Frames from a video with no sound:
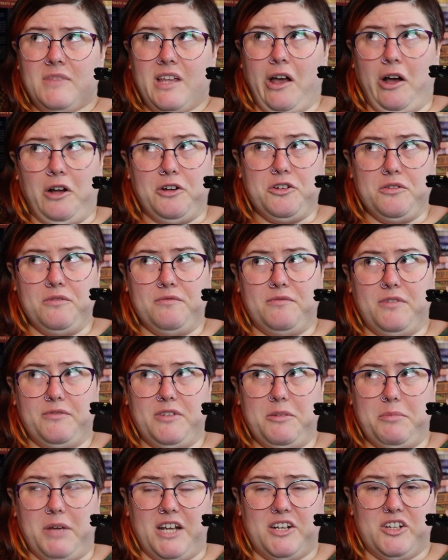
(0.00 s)

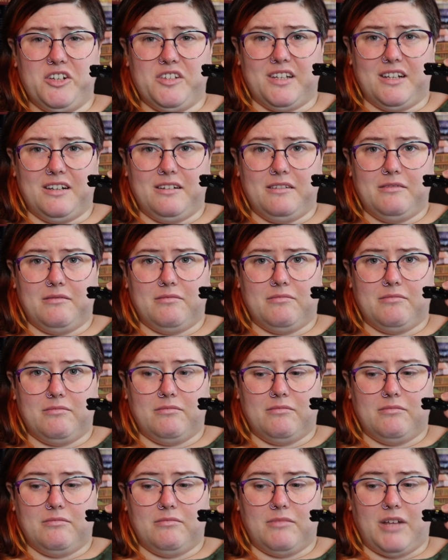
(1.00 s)
150 pages in,
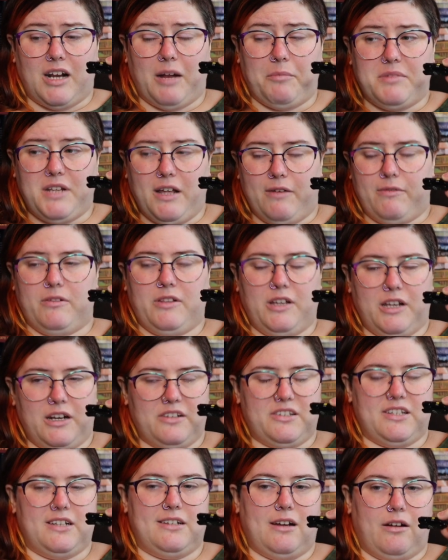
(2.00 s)
and I'm definitely
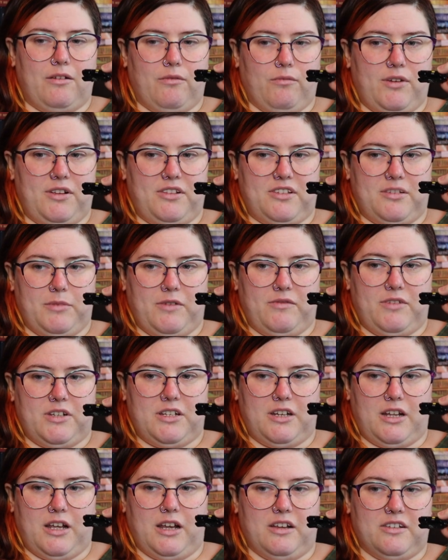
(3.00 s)
going to sit down and read some of it
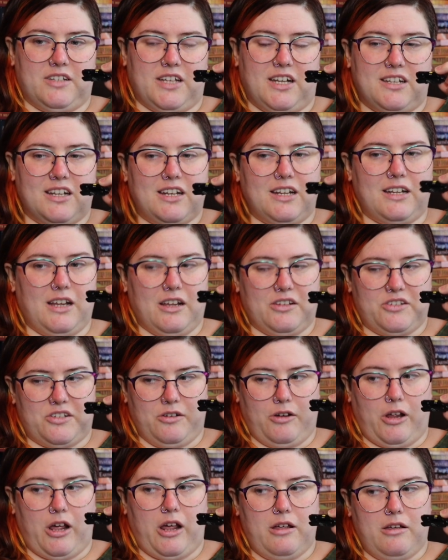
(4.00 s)
today because I didn't
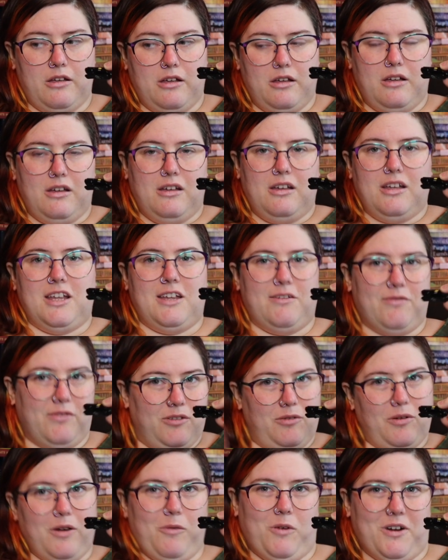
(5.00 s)
yesterday, even
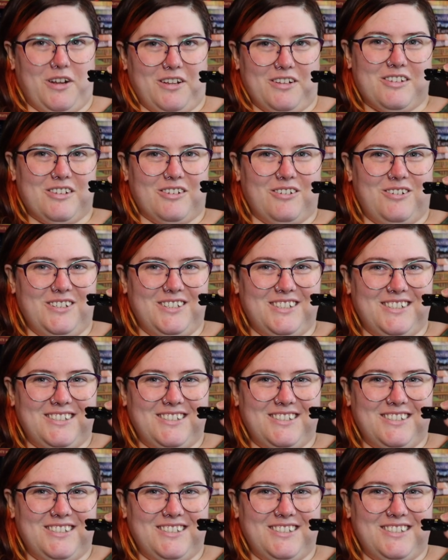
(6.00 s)
though I wanted to.